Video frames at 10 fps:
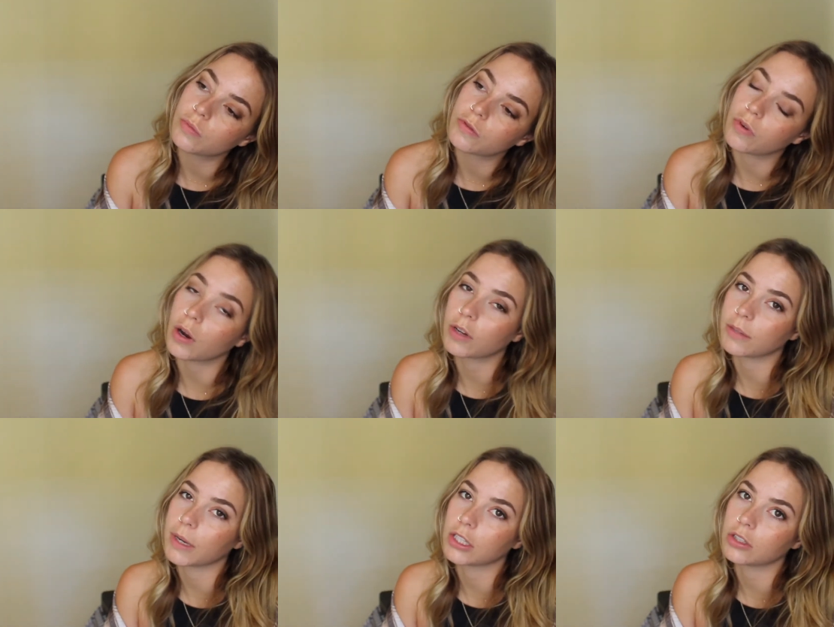before I went
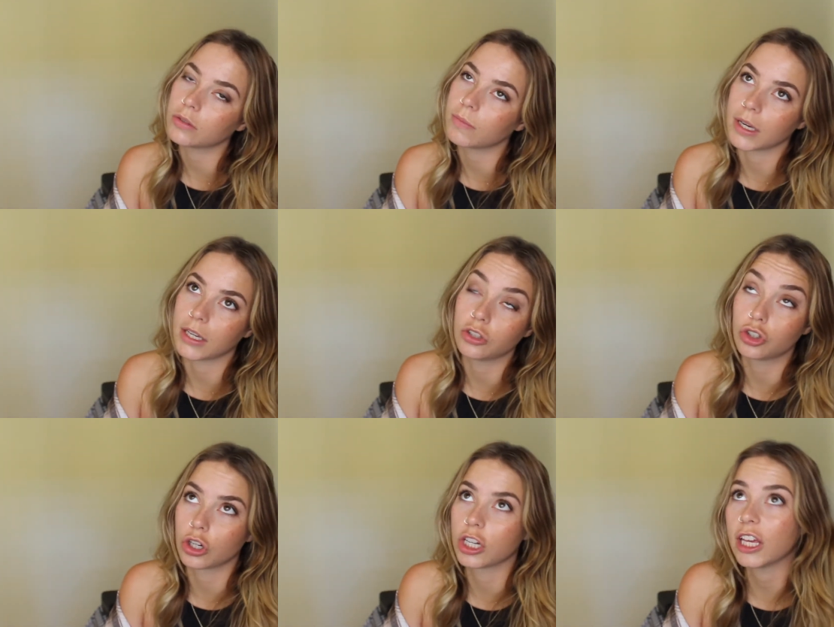on my
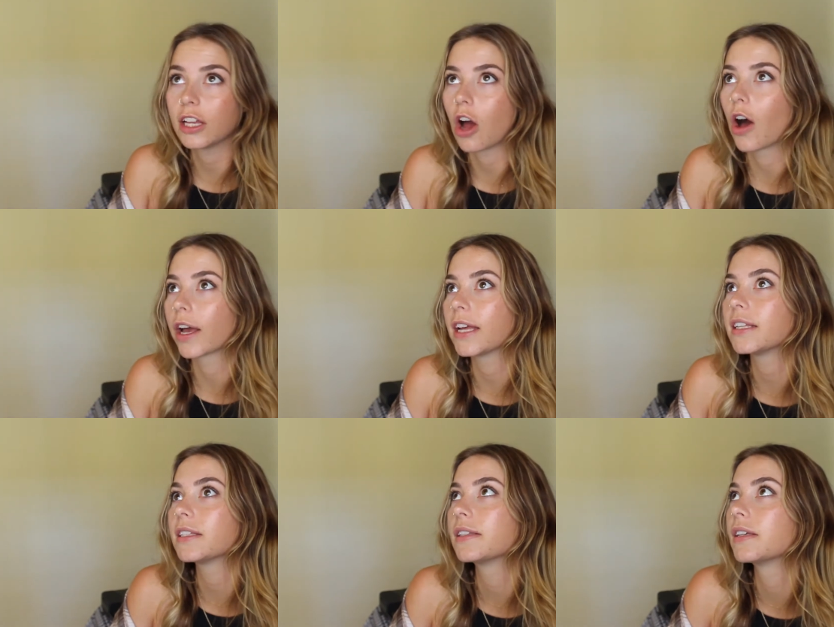journey in
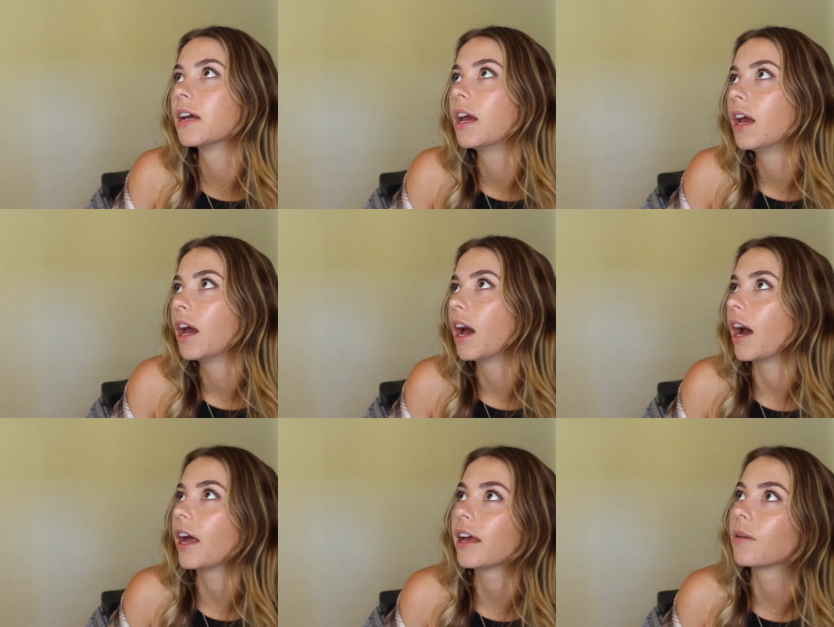August,
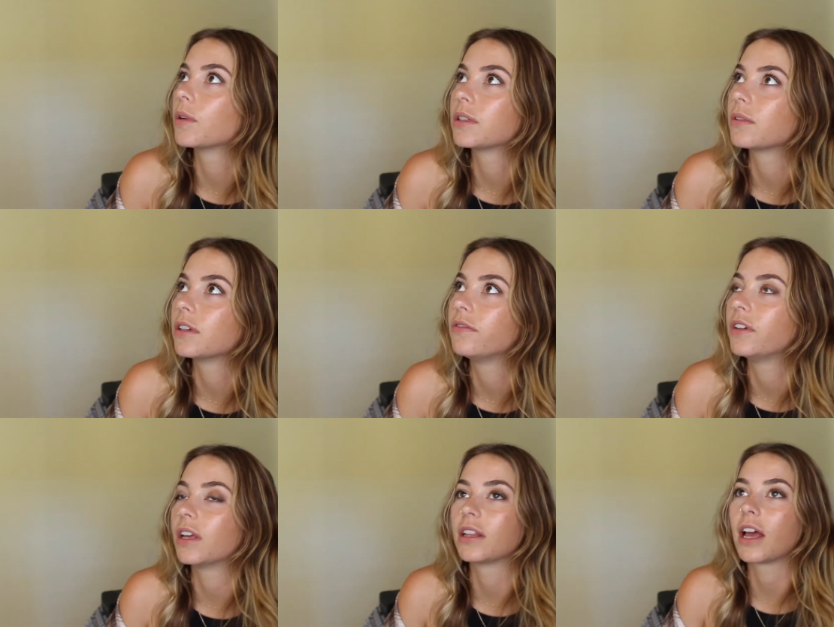I like wasn't really
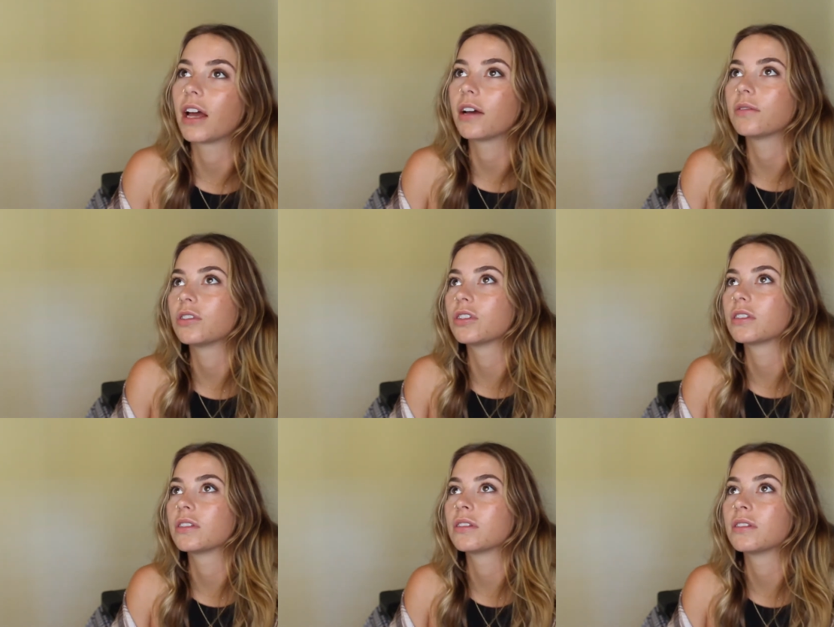feeling that. I was
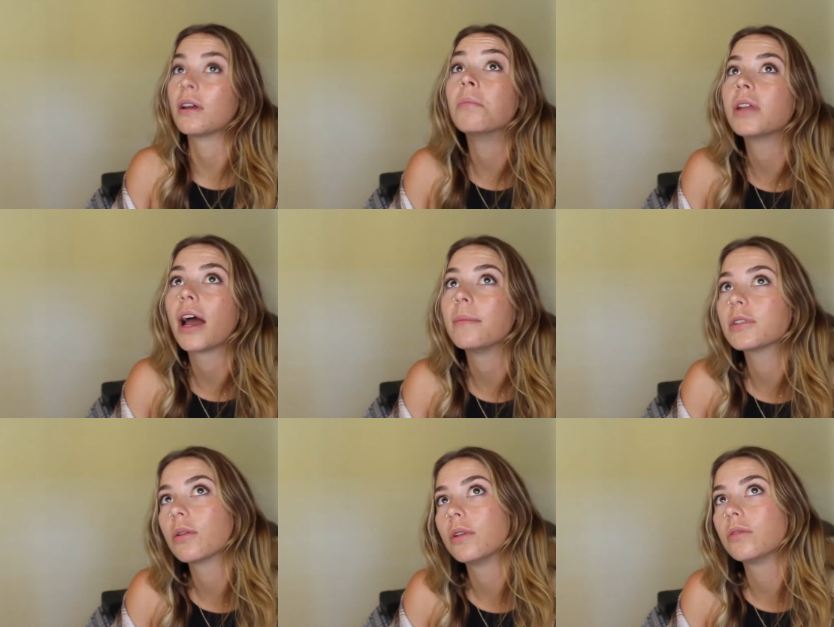just sometimes
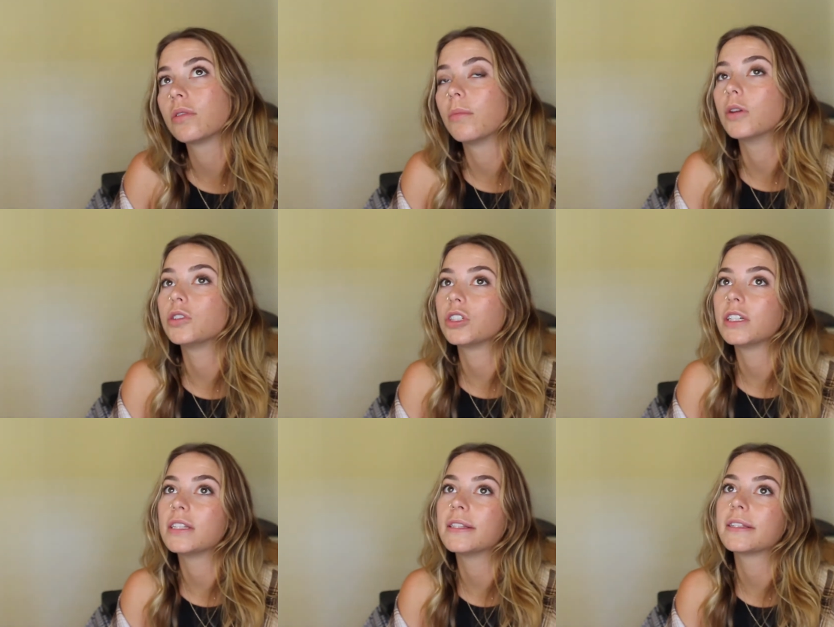going through the
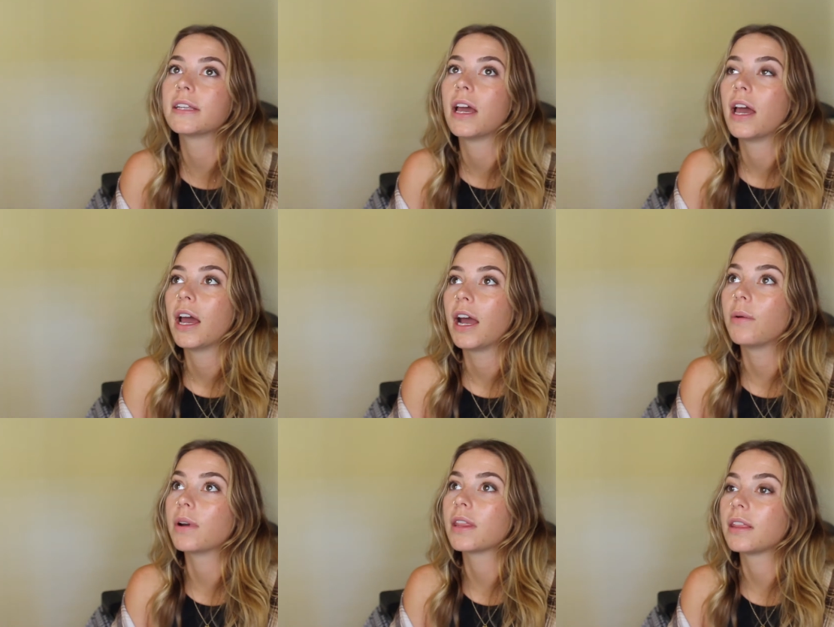motions.
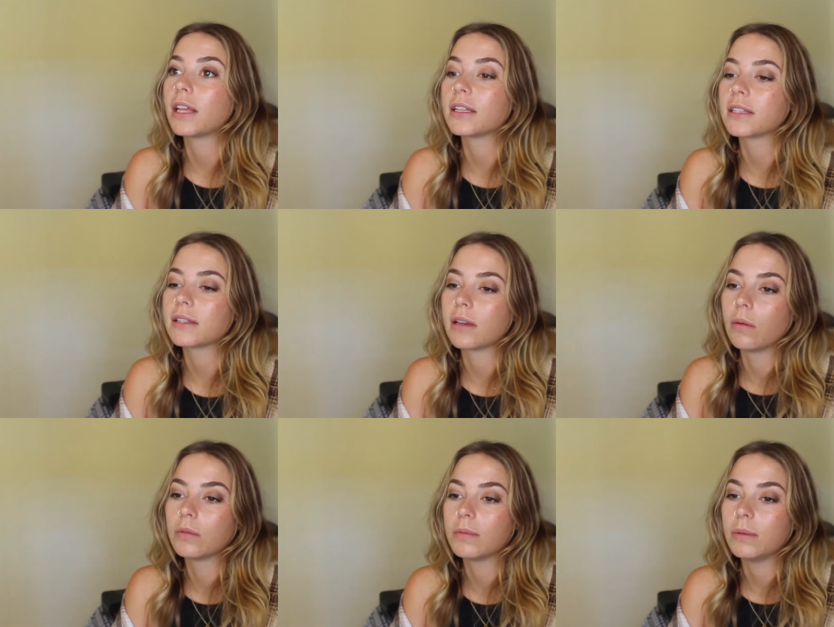And one of the things that's
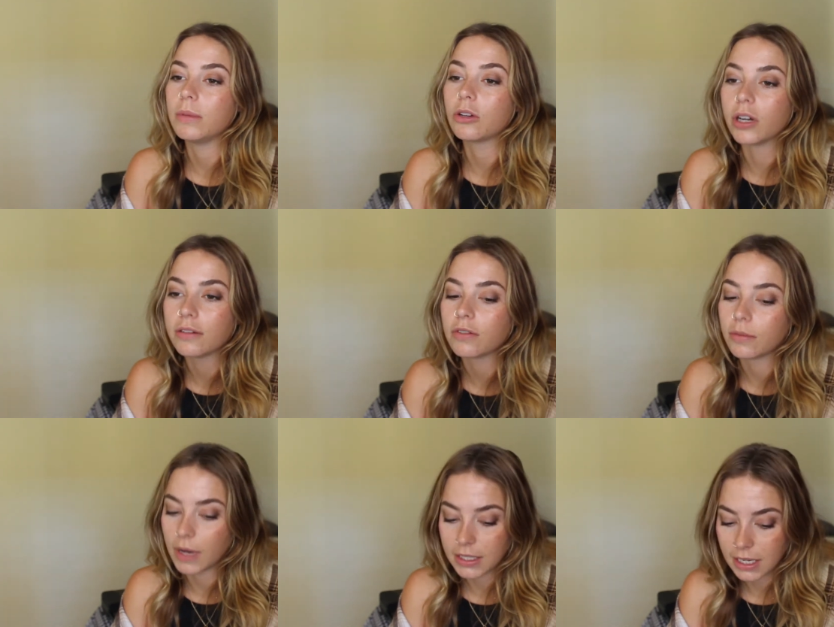helped me be grateful
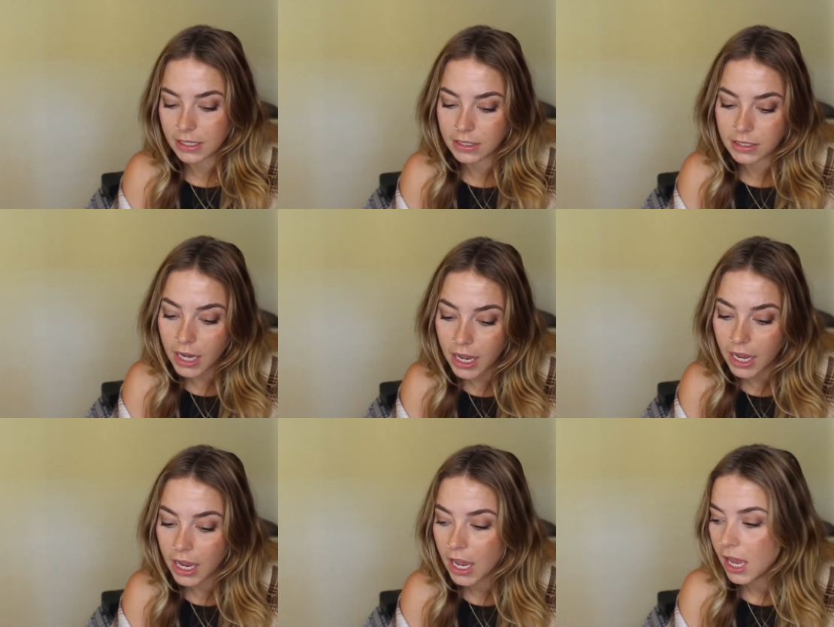in my day to
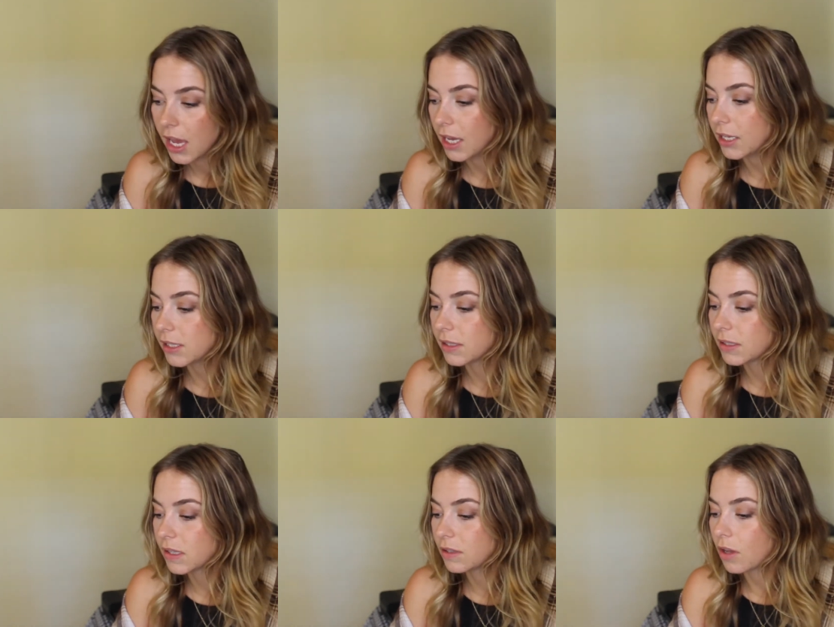day
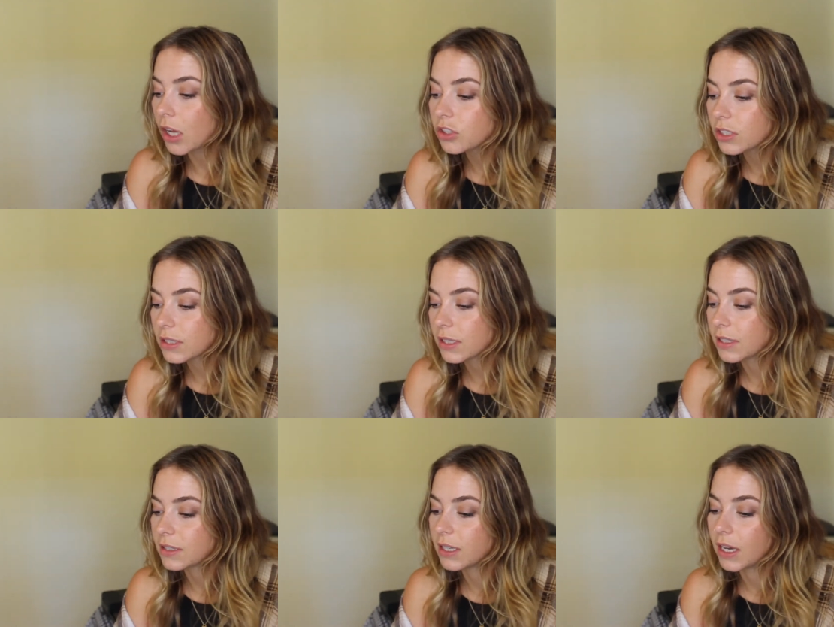is not just
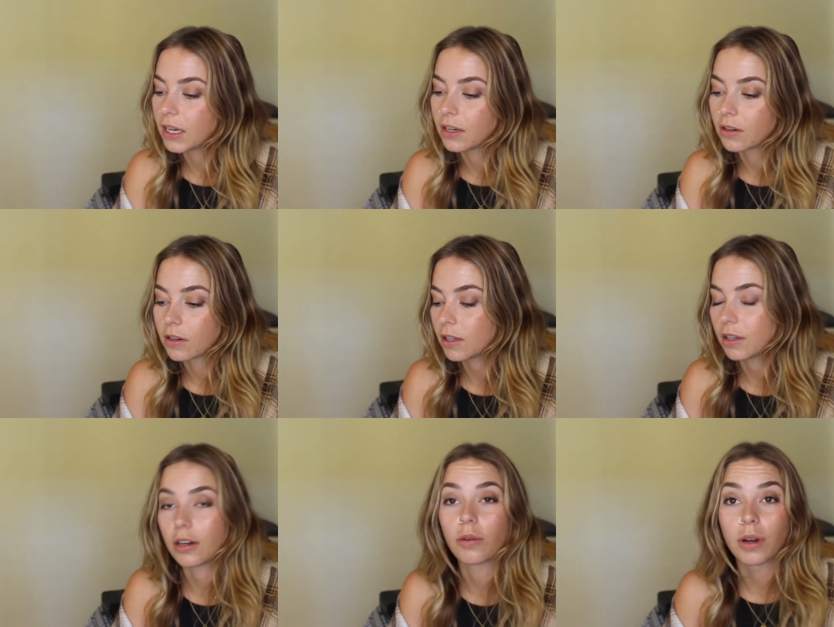listing,
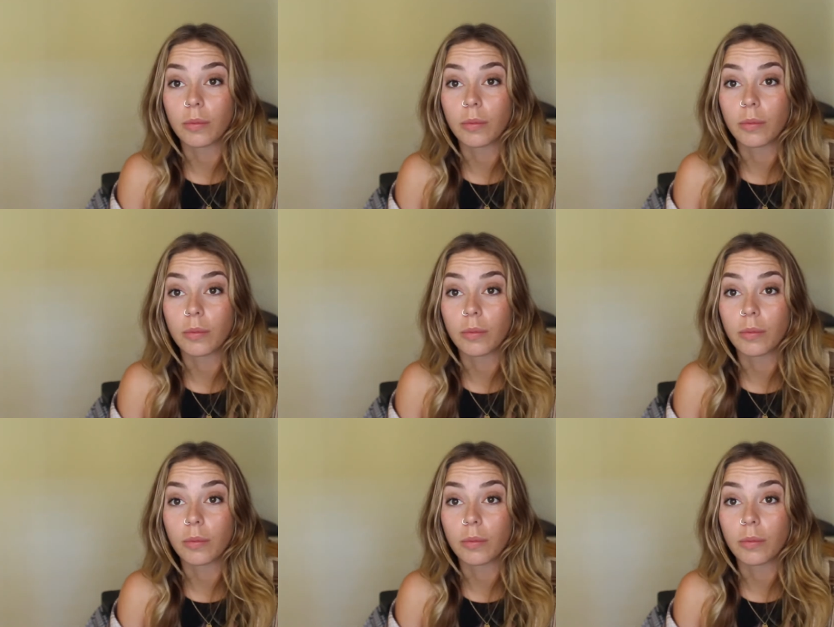you know,